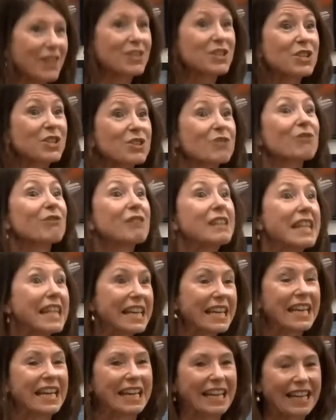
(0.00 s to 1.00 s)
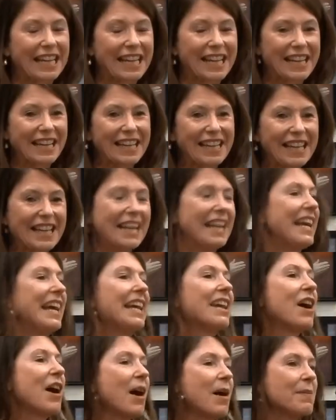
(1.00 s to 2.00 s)
shrieking
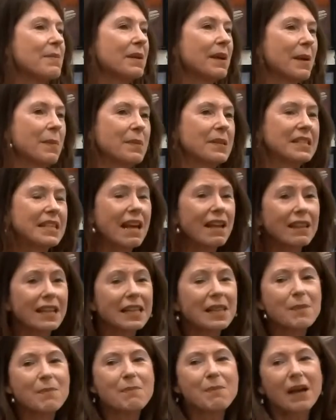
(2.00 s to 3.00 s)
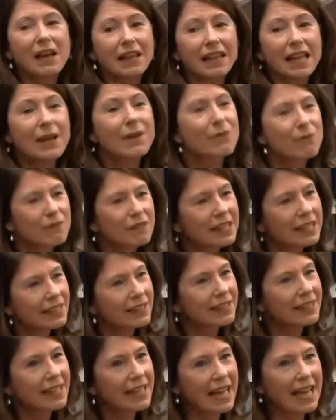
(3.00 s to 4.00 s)
and hopping up and down, like the, like
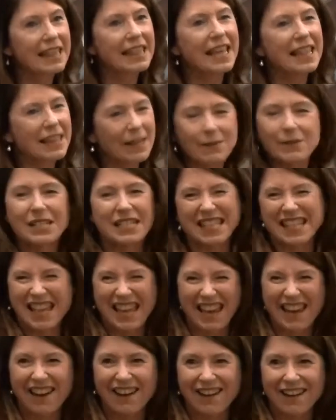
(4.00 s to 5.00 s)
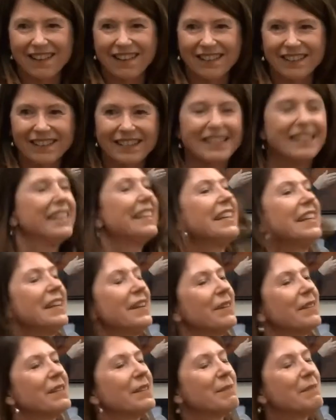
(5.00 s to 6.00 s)
really, and that there was there
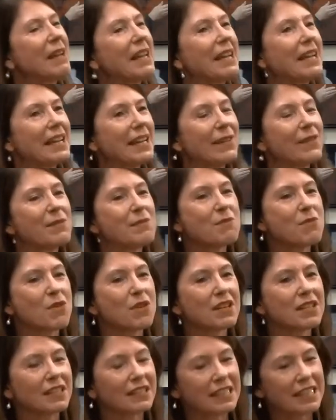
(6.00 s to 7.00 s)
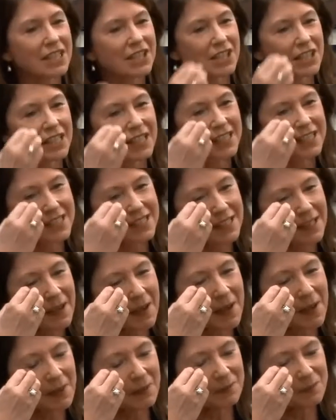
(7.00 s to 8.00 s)
oh it made it even more delicious.
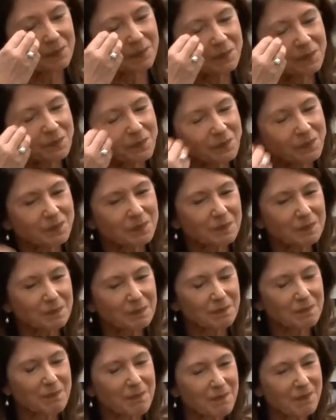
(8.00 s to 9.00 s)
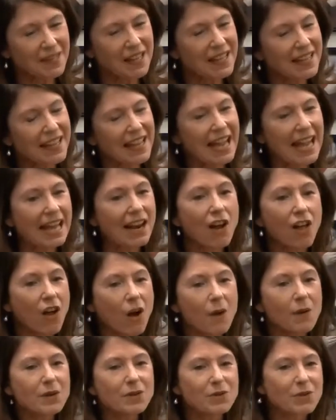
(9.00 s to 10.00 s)
Um, and I'll
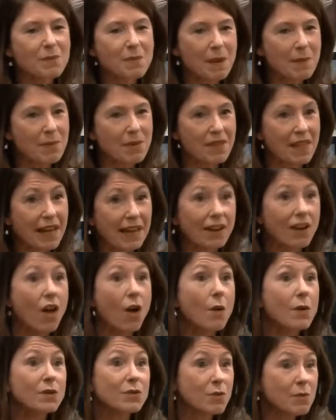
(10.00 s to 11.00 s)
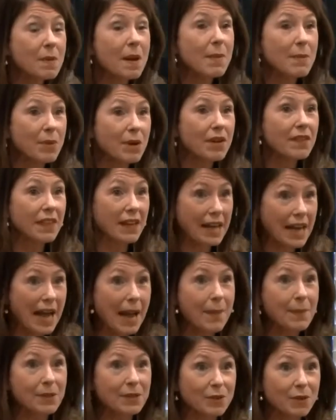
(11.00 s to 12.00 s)
always remember that. And I'll always remember that I
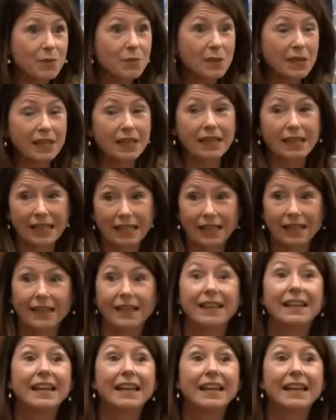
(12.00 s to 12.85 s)
happened to have been in